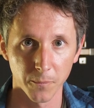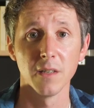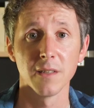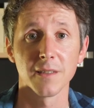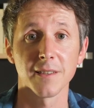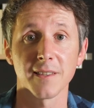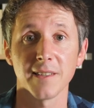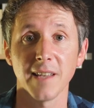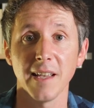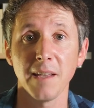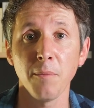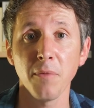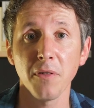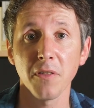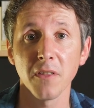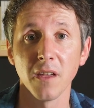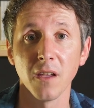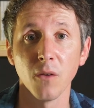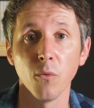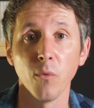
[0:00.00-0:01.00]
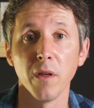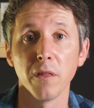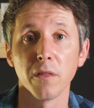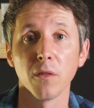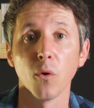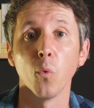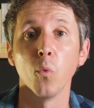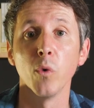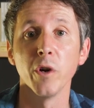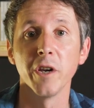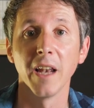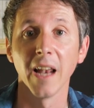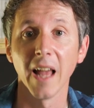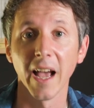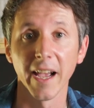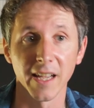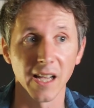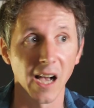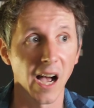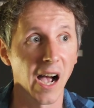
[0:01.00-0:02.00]
Same thing with would
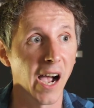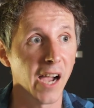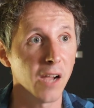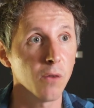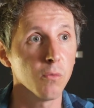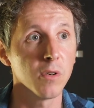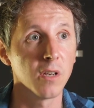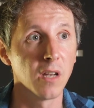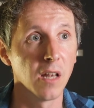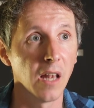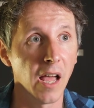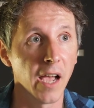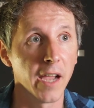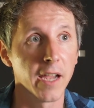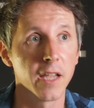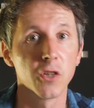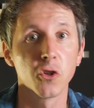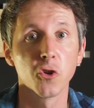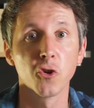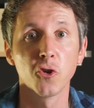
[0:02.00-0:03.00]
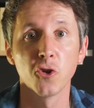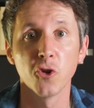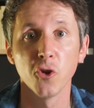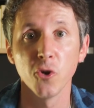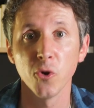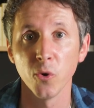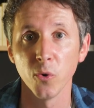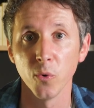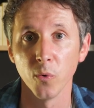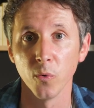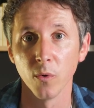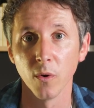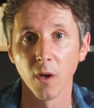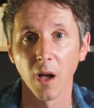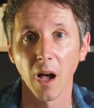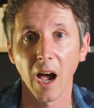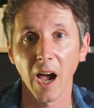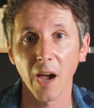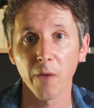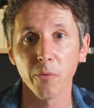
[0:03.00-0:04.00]
like. I would like to.
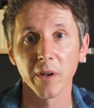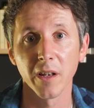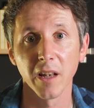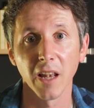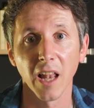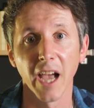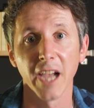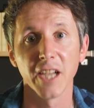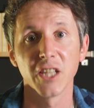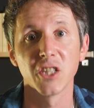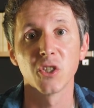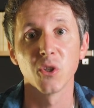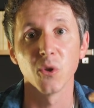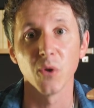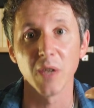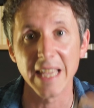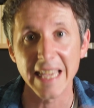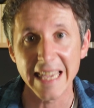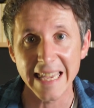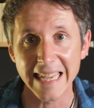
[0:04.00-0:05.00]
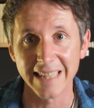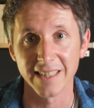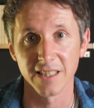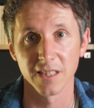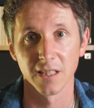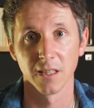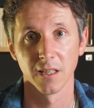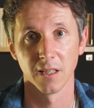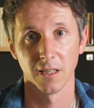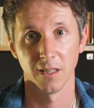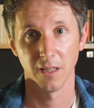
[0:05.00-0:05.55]
I would like to eat.